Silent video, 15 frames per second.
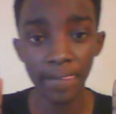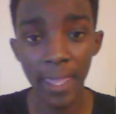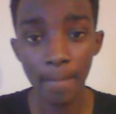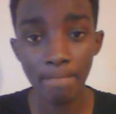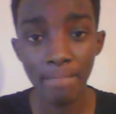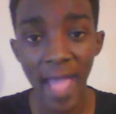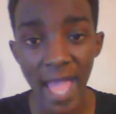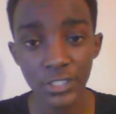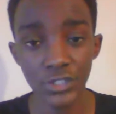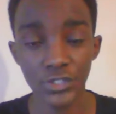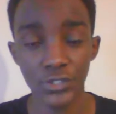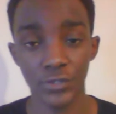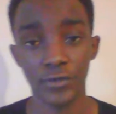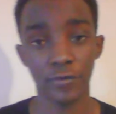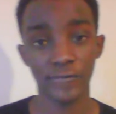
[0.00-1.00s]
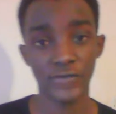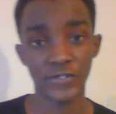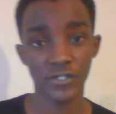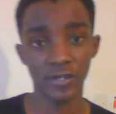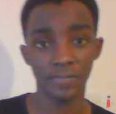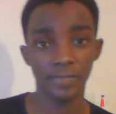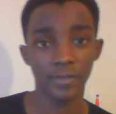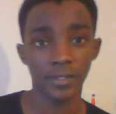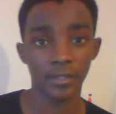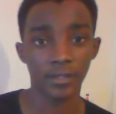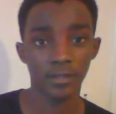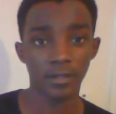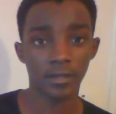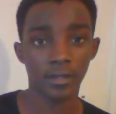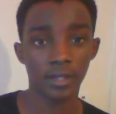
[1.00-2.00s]
a master or something.
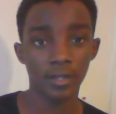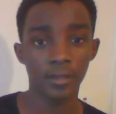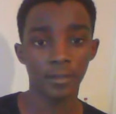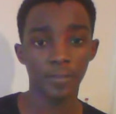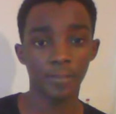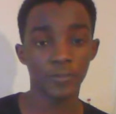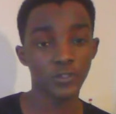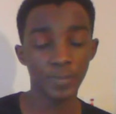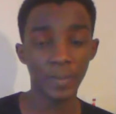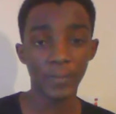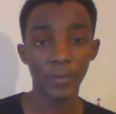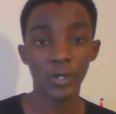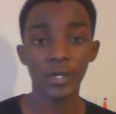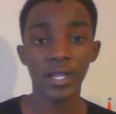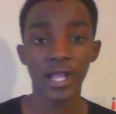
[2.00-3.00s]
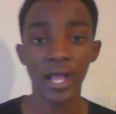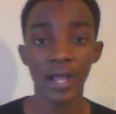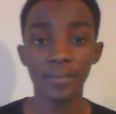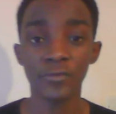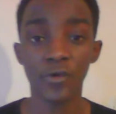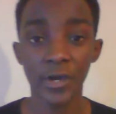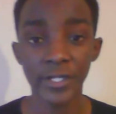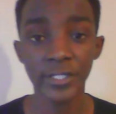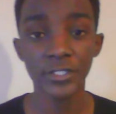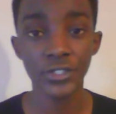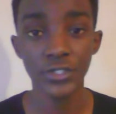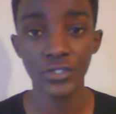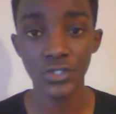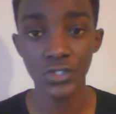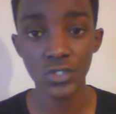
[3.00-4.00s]
Okay? Most people are gonna come running
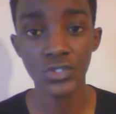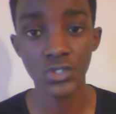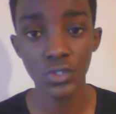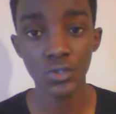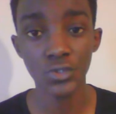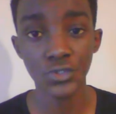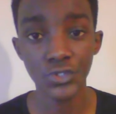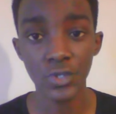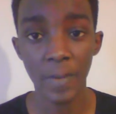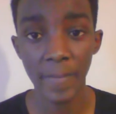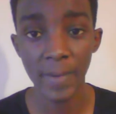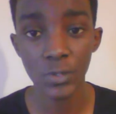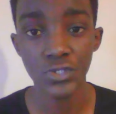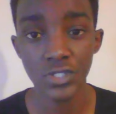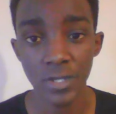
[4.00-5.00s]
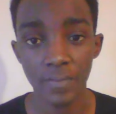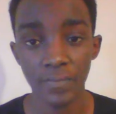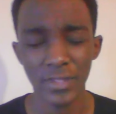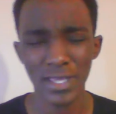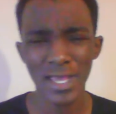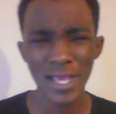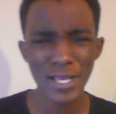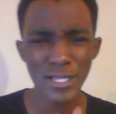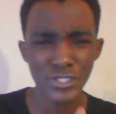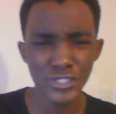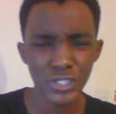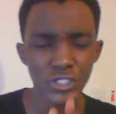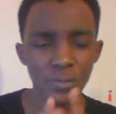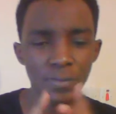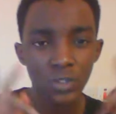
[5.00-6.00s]
to you to consult you about something.
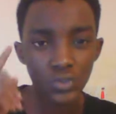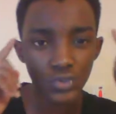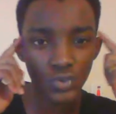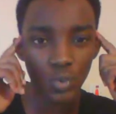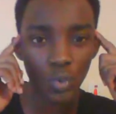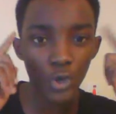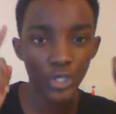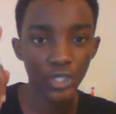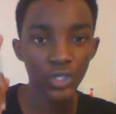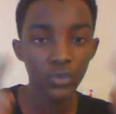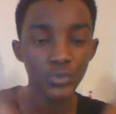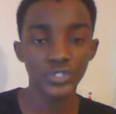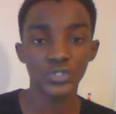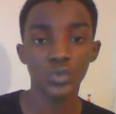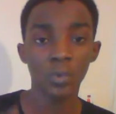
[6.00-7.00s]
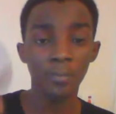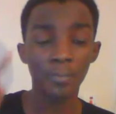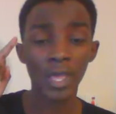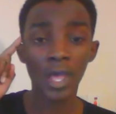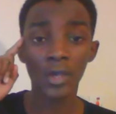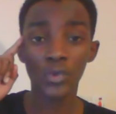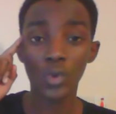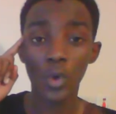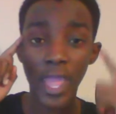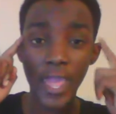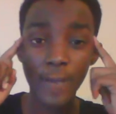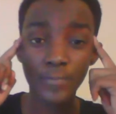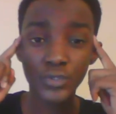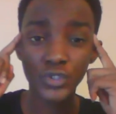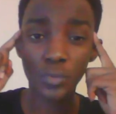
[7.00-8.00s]
Just because you were curious, you're
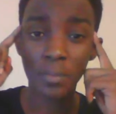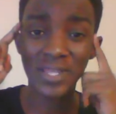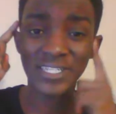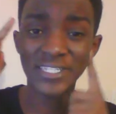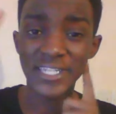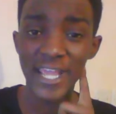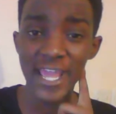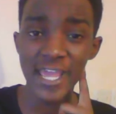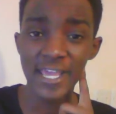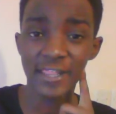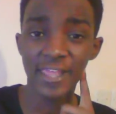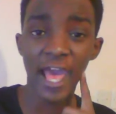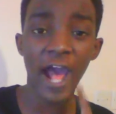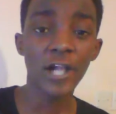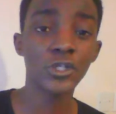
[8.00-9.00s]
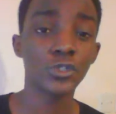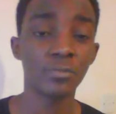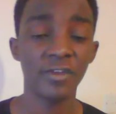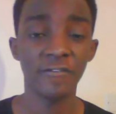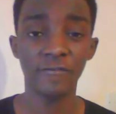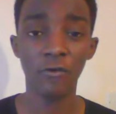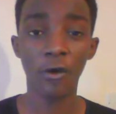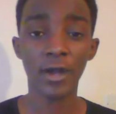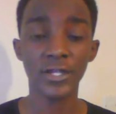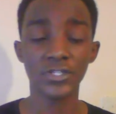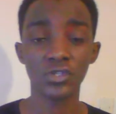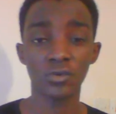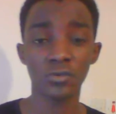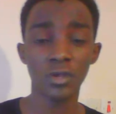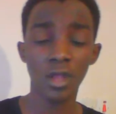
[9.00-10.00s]
able to maintain the ultimate
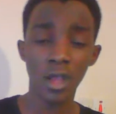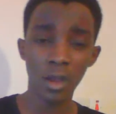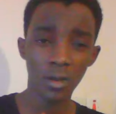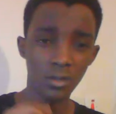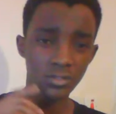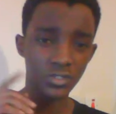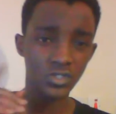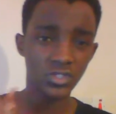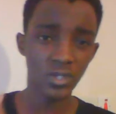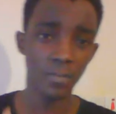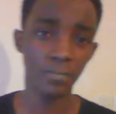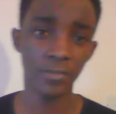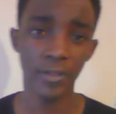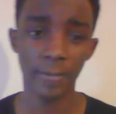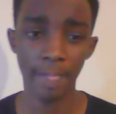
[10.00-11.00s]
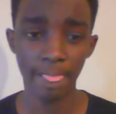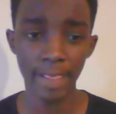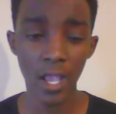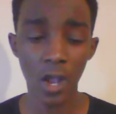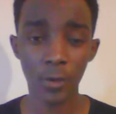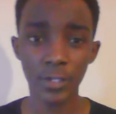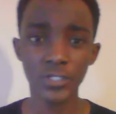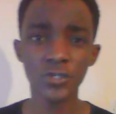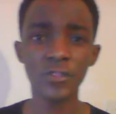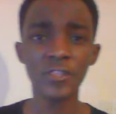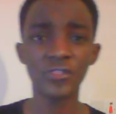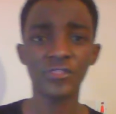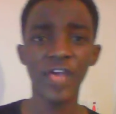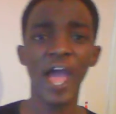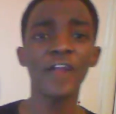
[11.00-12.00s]
focus on something. Okay, so the
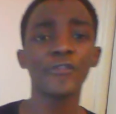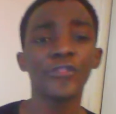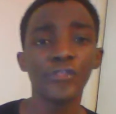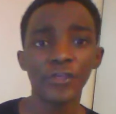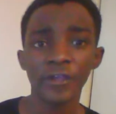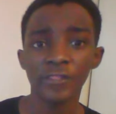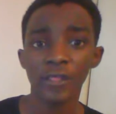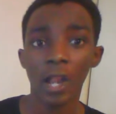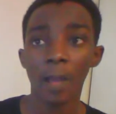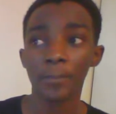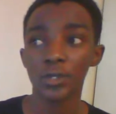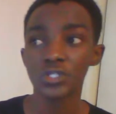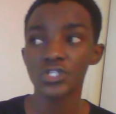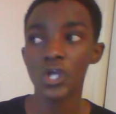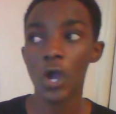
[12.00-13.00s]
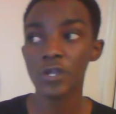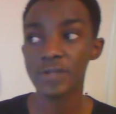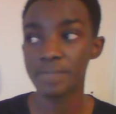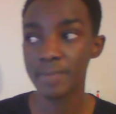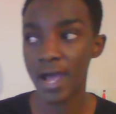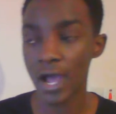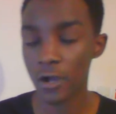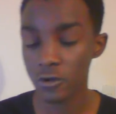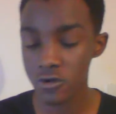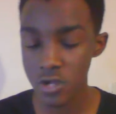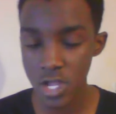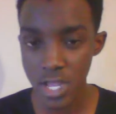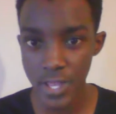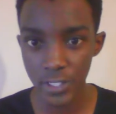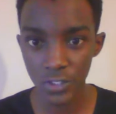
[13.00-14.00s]
third thing that I'm gonna talk about
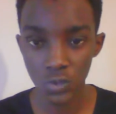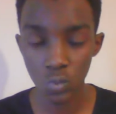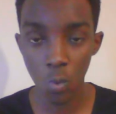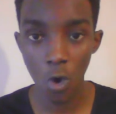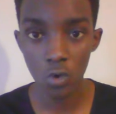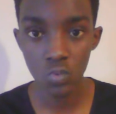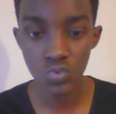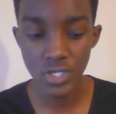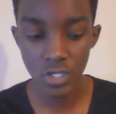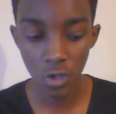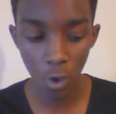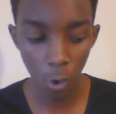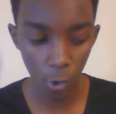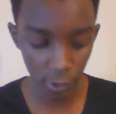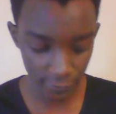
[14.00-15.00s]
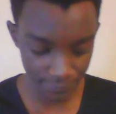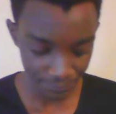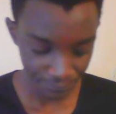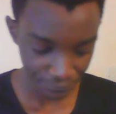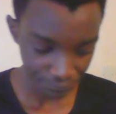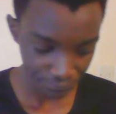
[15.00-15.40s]
is what we call